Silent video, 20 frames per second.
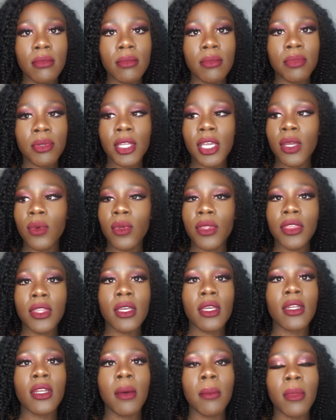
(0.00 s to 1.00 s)
play with
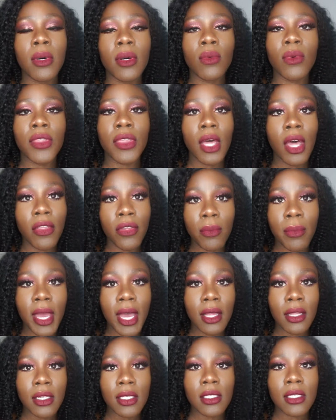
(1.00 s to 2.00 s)
it with other
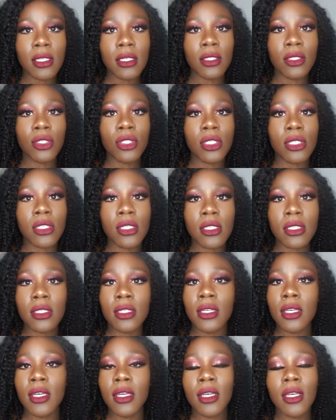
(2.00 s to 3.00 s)
palettes and just
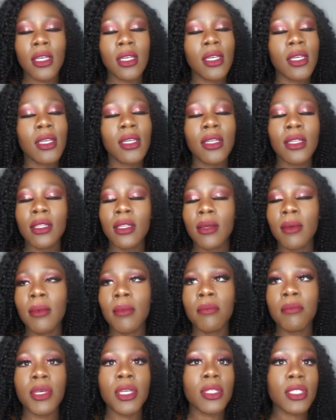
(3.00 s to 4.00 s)

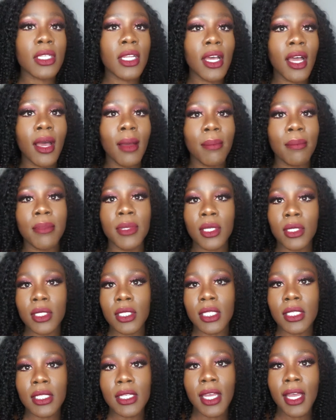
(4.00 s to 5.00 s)
build it up, build
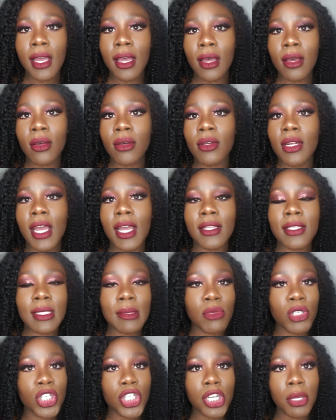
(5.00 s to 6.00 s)
it down, add
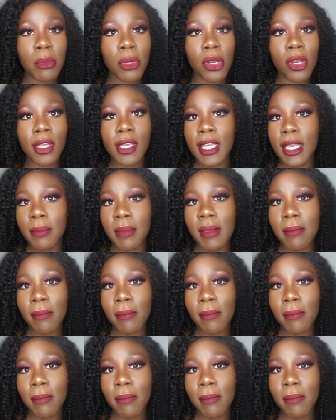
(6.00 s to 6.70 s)
some shimmer, keep it